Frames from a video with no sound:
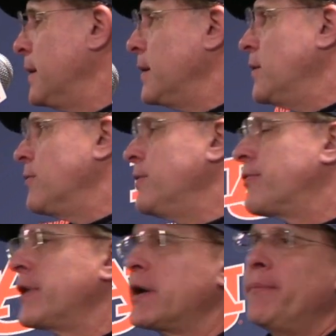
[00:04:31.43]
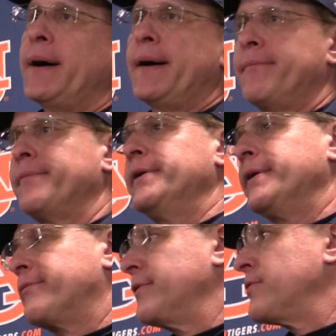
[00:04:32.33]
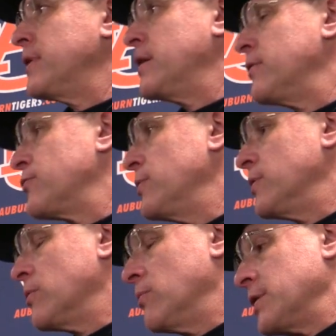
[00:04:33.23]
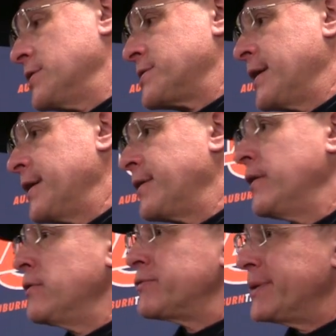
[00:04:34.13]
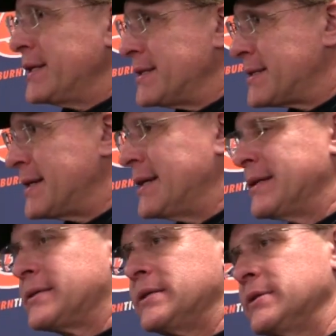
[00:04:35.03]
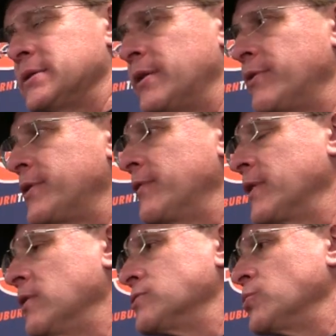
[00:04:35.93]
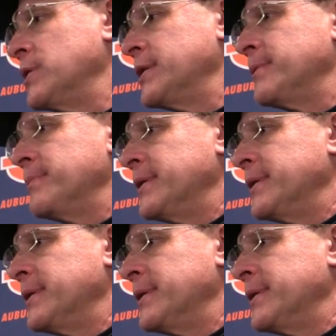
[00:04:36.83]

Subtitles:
You know, you think about the different scenarios when you're going against a head coach with his tendencies and everything that goes with it.